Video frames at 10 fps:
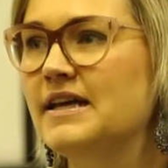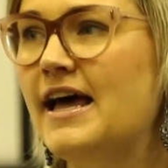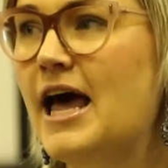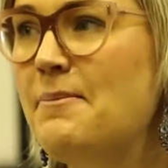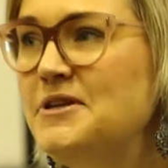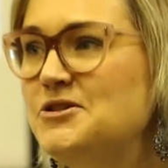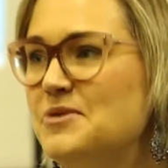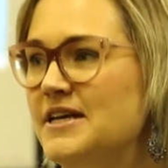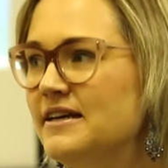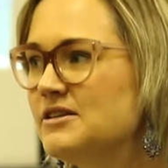happy to
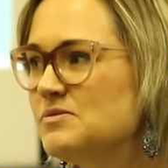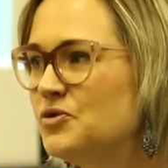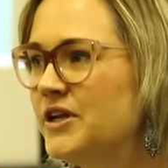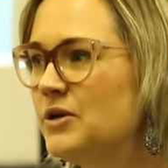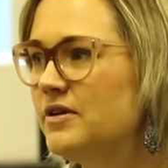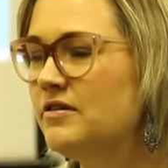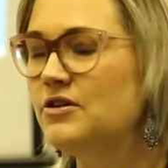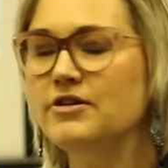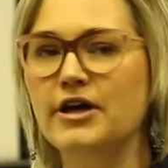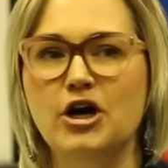be here this morning with
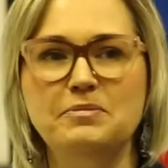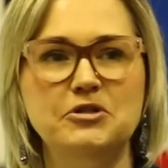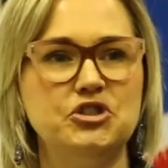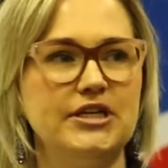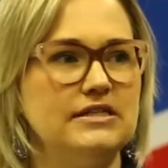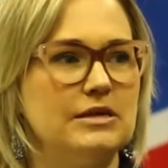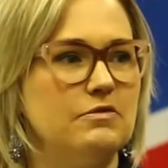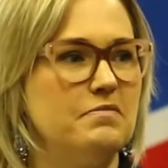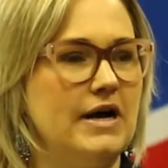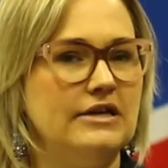you, and I hope to share some
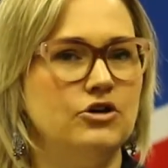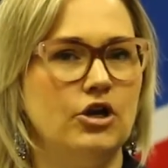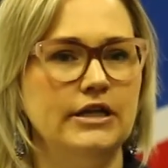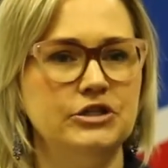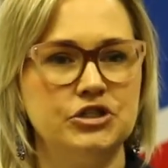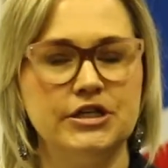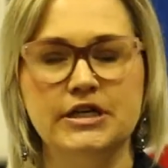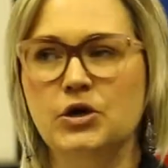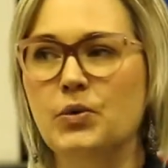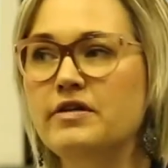of my knowledge
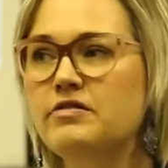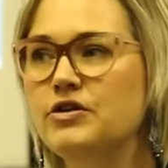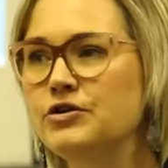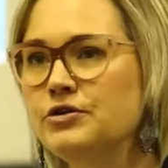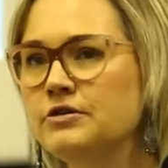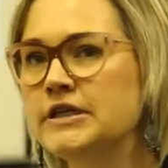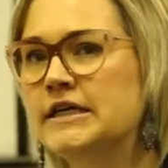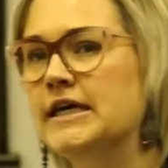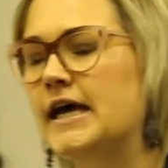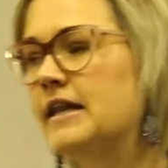with you,
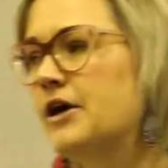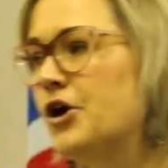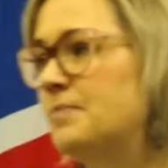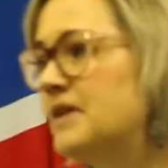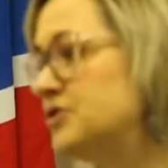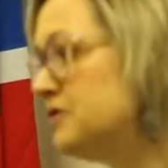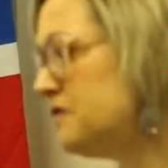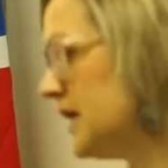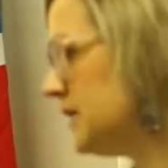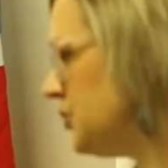and I hope that you'll find it